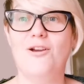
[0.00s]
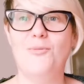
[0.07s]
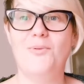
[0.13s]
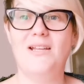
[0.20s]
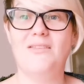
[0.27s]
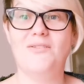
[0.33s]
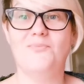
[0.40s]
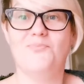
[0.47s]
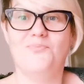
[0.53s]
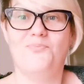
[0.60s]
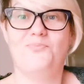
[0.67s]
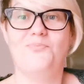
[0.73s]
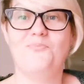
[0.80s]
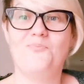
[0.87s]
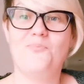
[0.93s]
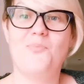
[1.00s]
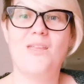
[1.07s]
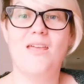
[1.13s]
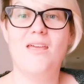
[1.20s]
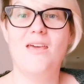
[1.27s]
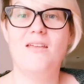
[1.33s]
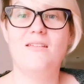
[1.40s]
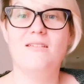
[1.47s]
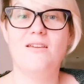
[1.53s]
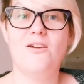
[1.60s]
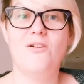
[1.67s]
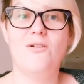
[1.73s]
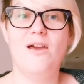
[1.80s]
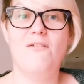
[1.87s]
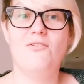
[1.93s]
opening them.
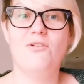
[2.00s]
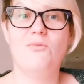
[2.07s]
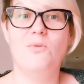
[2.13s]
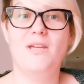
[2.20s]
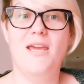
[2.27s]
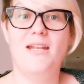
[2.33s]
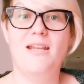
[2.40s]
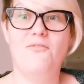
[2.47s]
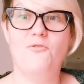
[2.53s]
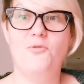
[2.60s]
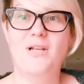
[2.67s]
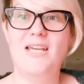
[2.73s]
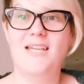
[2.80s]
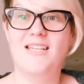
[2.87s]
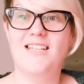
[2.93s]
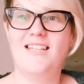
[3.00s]
So have a good weekend, everybody.